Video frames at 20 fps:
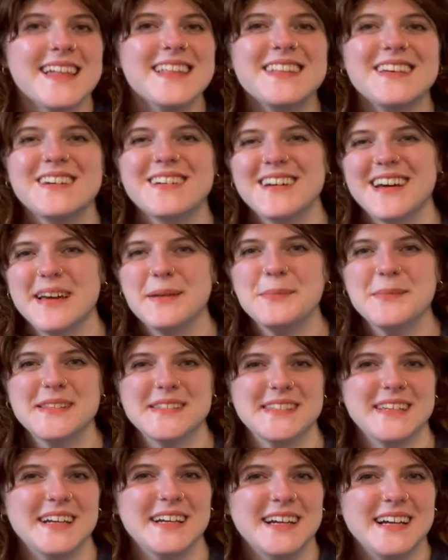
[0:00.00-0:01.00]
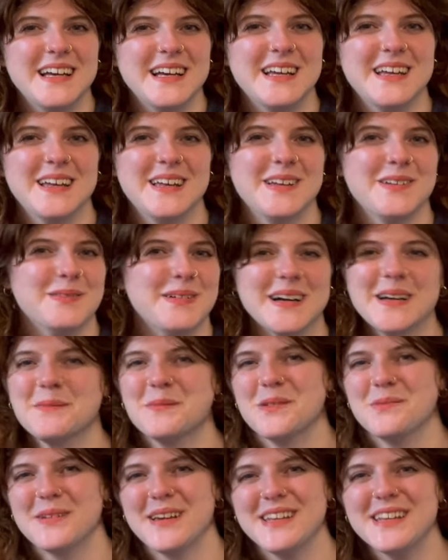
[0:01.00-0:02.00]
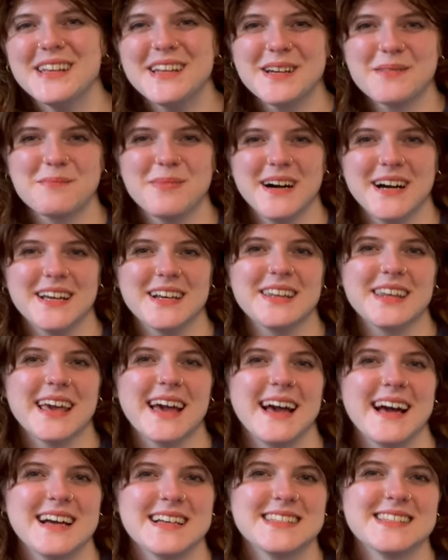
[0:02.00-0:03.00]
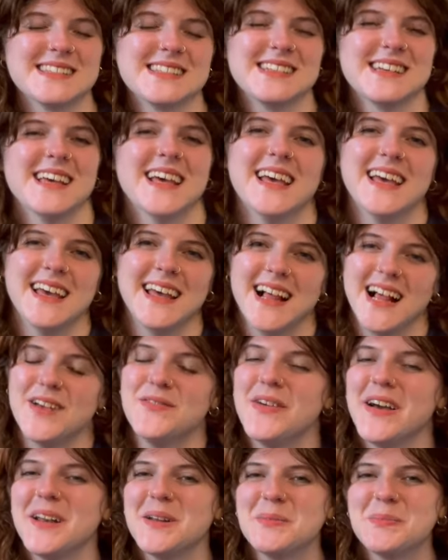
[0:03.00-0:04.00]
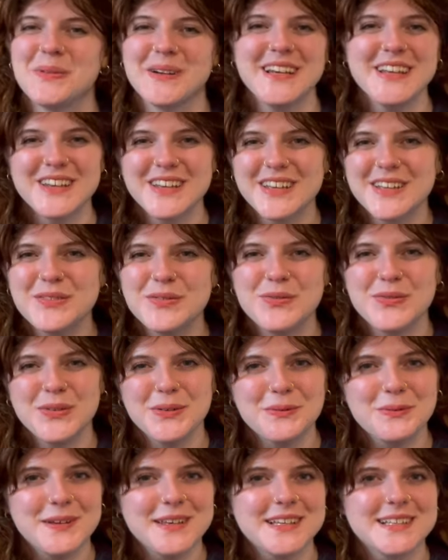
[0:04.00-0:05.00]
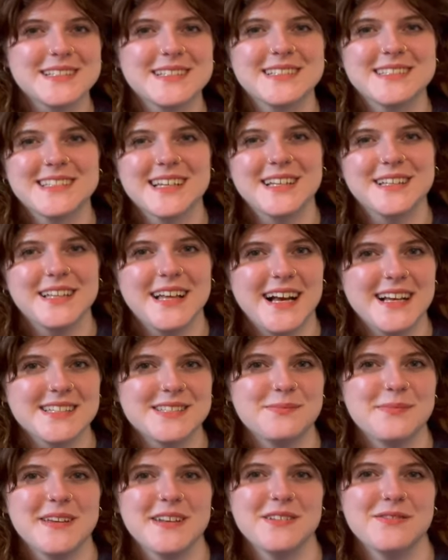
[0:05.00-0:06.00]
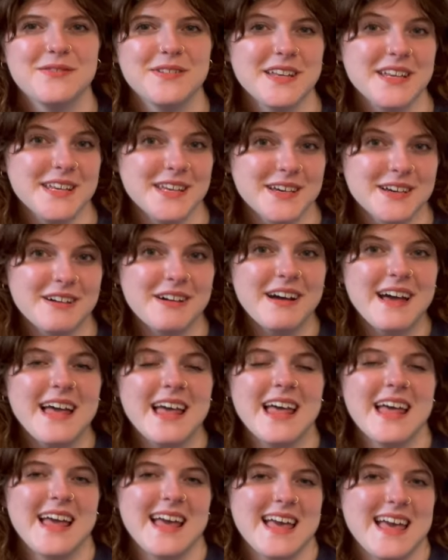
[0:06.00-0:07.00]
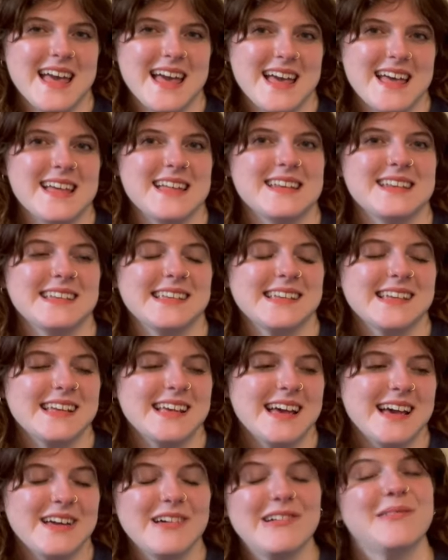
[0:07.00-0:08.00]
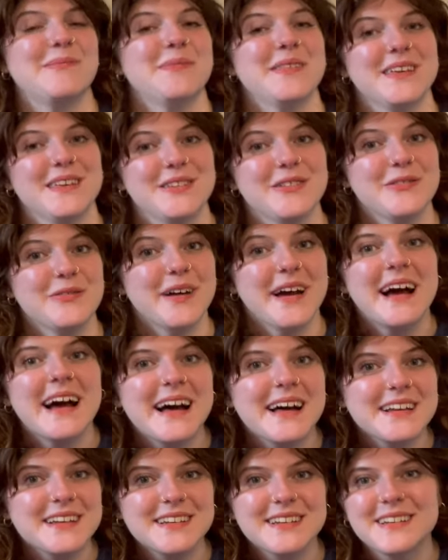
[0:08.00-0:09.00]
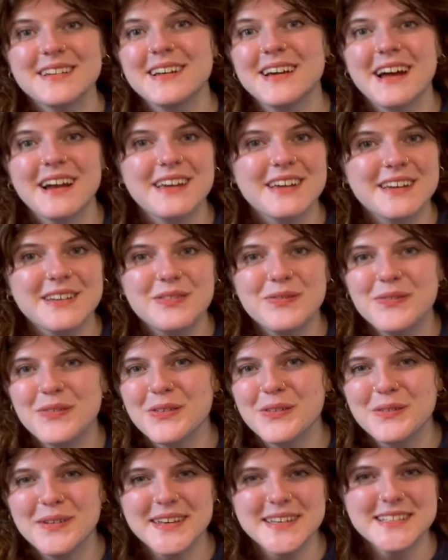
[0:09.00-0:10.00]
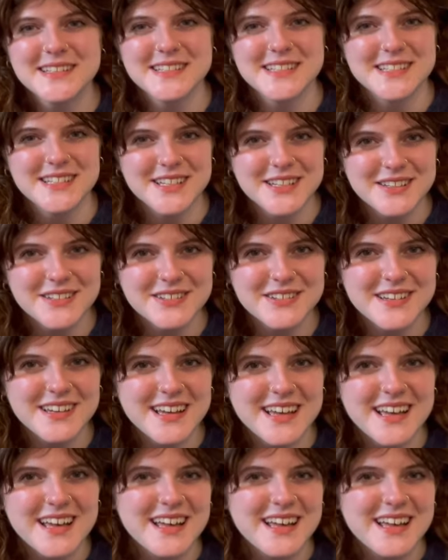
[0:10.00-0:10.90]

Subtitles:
Hello, I'm Sarah, and welcome to my knitting podcast. I've had a pretty good few weeks since I last made a video, and I hope that you've had a good few weeks too.